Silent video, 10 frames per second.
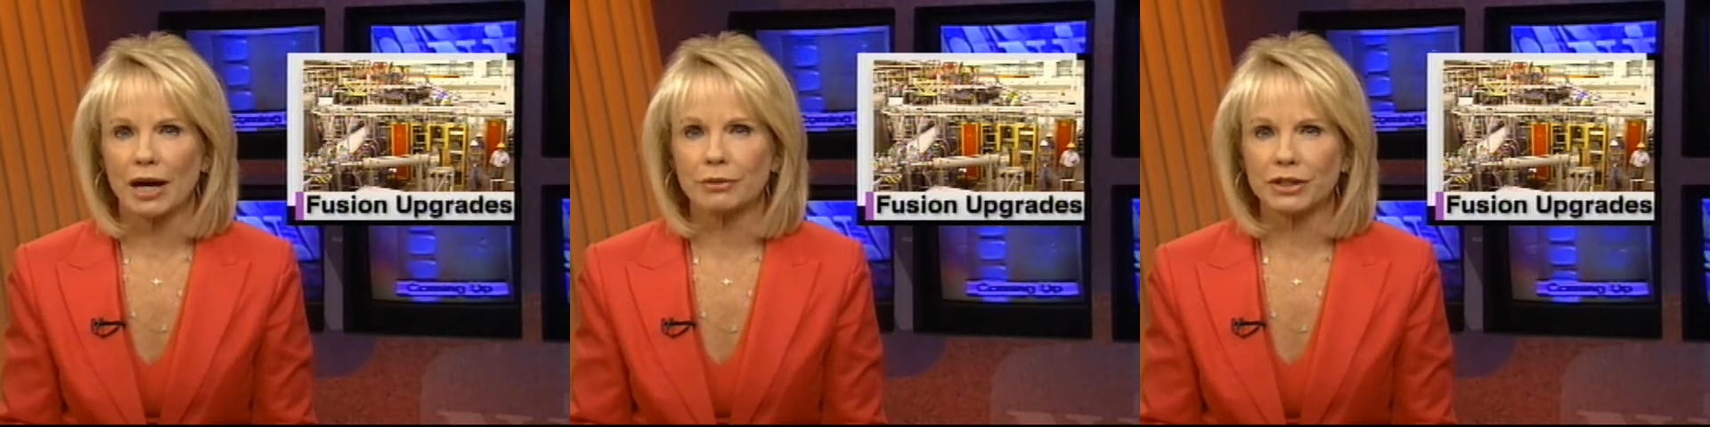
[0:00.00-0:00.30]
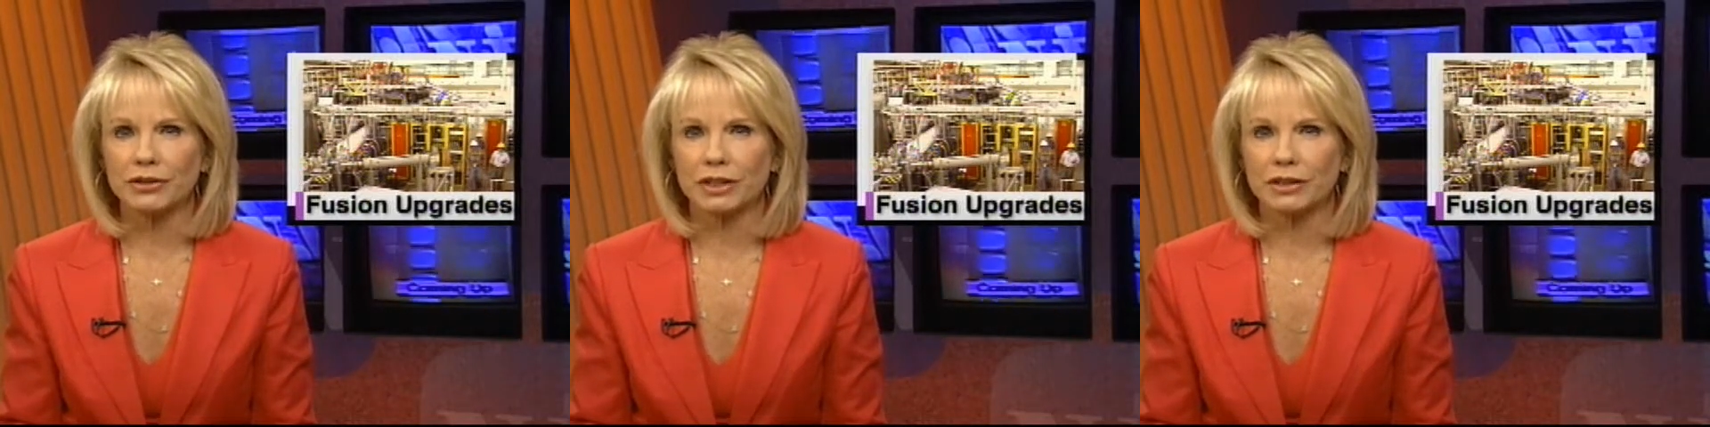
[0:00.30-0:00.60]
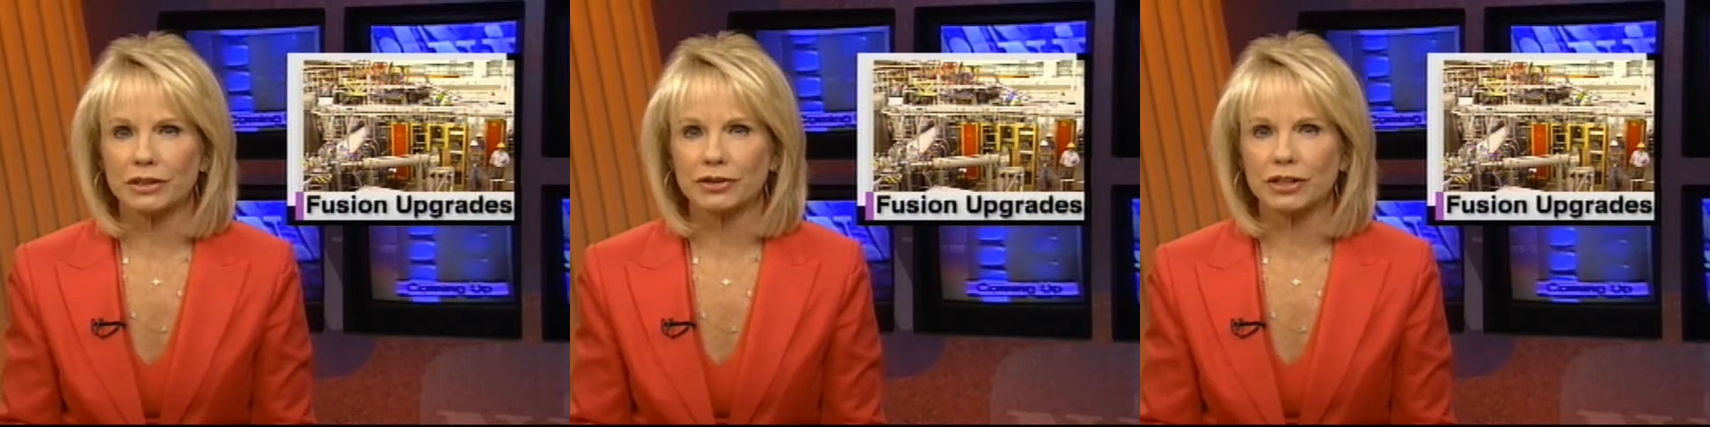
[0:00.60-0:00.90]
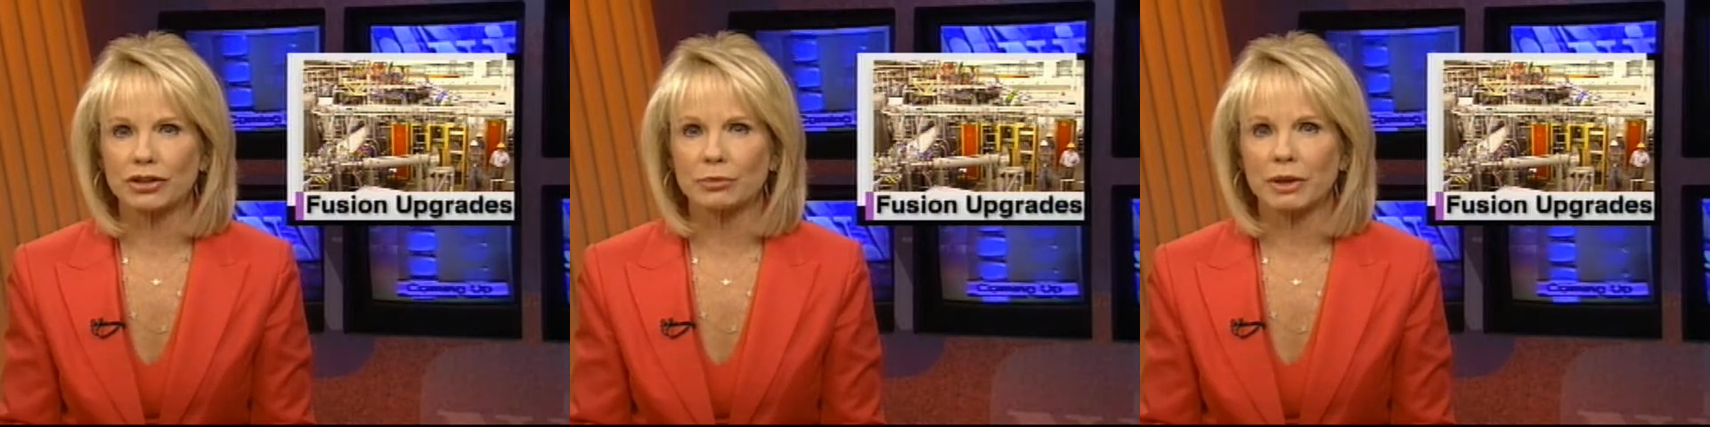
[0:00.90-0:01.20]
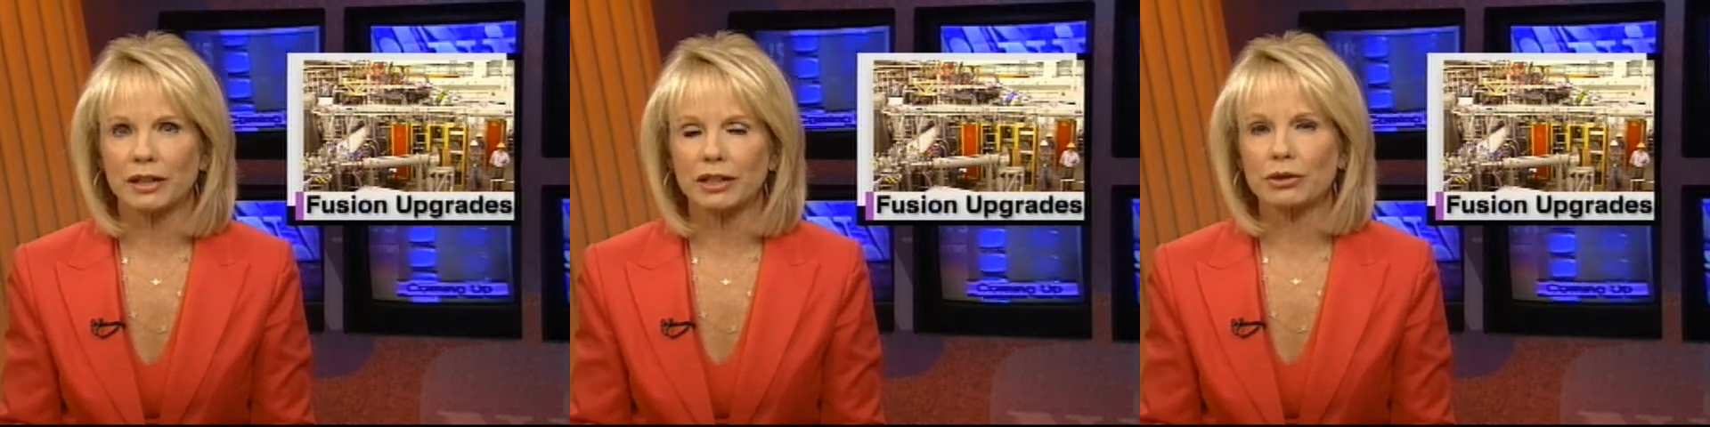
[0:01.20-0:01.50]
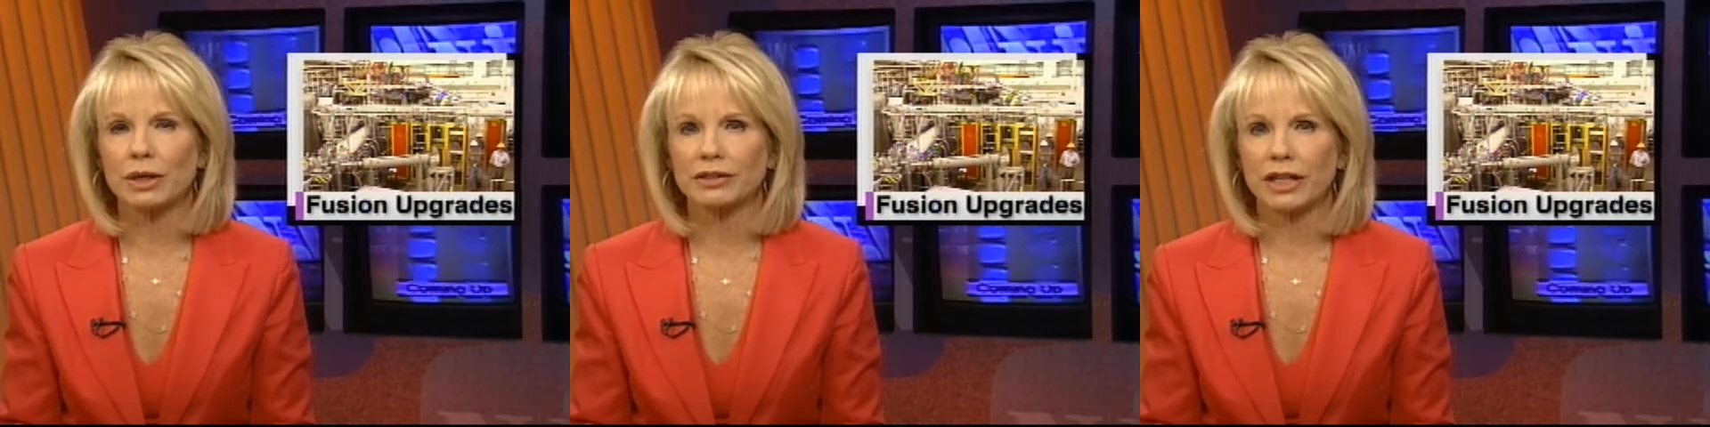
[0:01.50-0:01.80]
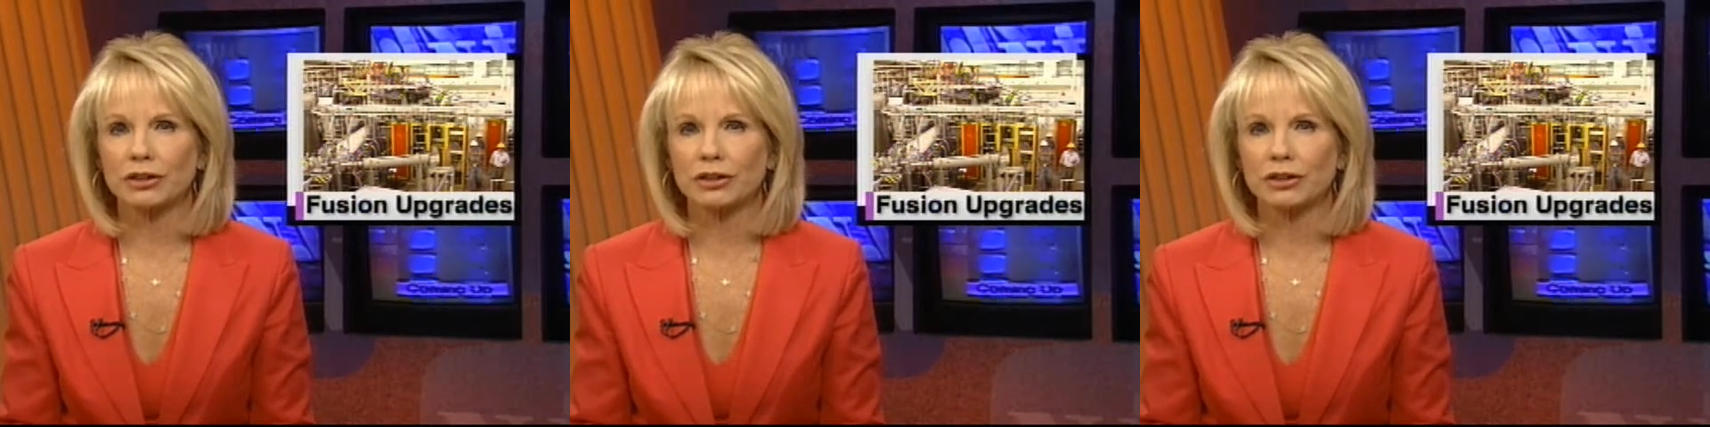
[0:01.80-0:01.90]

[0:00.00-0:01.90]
A recent decision by the U.S.